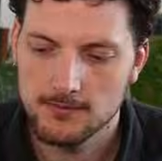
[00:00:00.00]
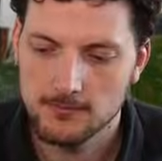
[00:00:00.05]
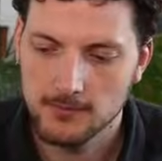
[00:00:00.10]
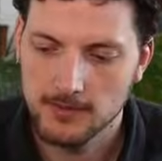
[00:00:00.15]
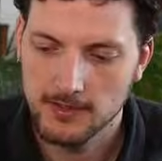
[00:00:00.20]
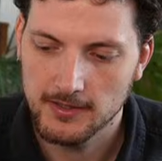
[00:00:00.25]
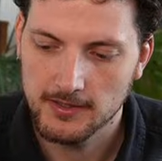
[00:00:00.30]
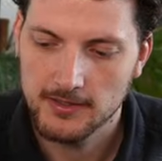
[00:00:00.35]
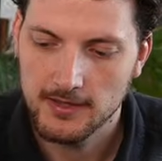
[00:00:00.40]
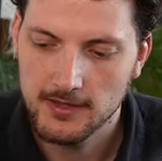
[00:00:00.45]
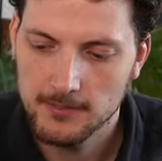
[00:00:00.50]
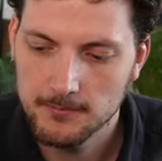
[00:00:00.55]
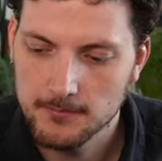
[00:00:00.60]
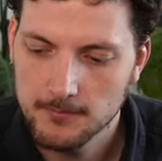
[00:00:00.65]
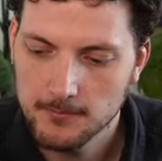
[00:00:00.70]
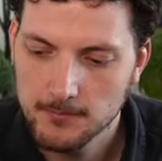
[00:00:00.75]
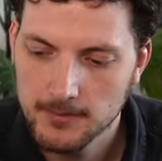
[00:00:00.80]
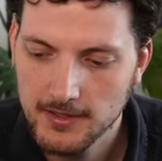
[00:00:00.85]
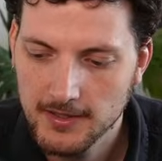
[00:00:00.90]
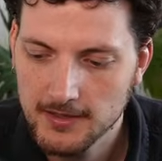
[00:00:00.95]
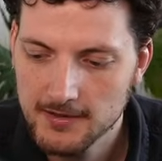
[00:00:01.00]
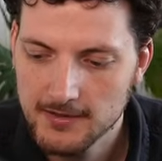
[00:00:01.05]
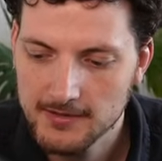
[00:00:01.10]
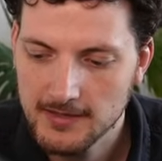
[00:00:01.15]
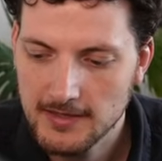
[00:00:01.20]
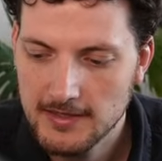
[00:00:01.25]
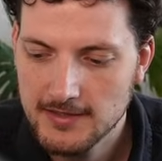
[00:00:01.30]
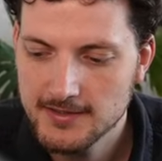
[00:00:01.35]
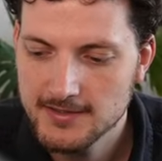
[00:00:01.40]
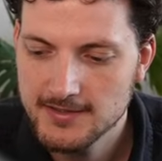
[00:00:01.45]
we can blink
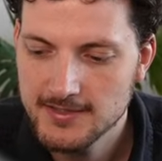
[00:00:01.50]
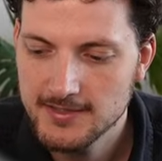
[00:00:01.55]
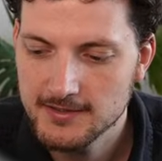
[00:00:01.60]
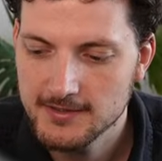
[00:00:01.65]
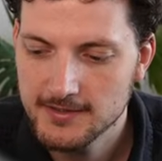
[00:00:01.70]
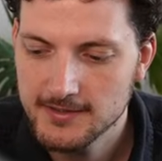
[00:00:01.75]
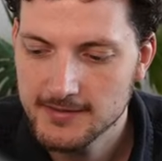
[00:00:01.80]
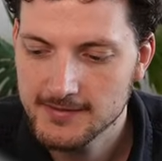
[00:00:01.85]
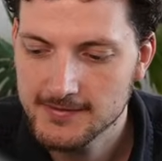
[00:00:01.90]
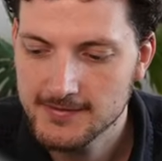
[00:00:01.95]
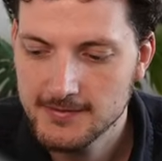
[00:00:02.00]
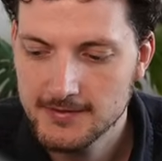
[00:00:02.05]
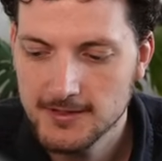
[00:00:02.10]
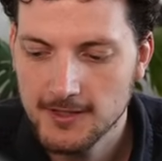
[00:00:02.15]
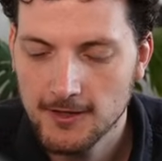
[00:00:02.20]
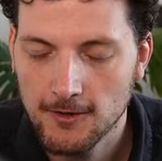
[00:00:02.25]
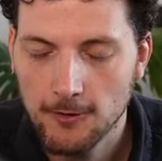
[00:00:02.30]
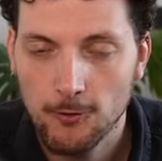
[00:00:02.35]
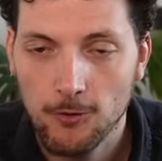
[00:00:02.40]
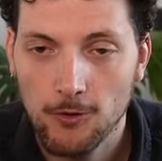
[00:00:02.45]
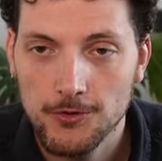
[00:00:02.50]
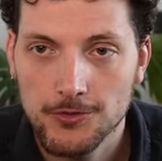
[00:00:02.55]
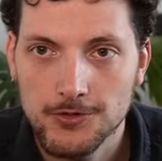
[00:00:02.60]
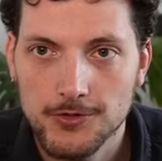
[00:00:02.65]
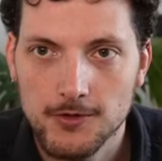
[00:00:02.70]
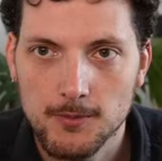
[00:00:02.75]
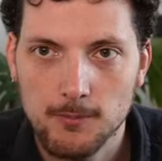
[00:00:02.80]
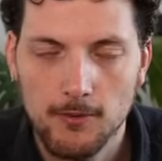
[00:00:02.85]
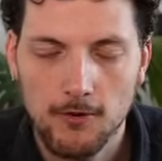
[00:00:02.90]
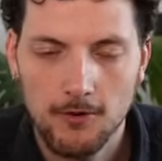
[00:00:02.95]
the LED that is here on
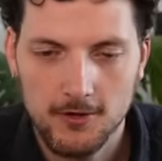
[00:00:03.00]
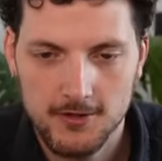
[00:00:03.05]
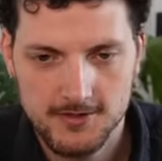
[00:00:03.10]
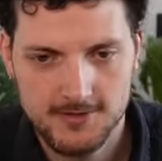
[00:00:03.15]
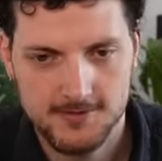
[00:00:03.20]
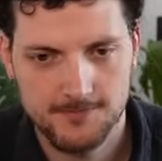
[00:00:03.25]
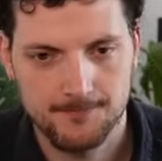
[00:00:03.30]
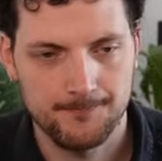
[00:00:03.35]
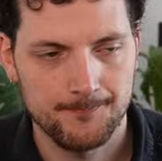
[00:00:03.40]
the board.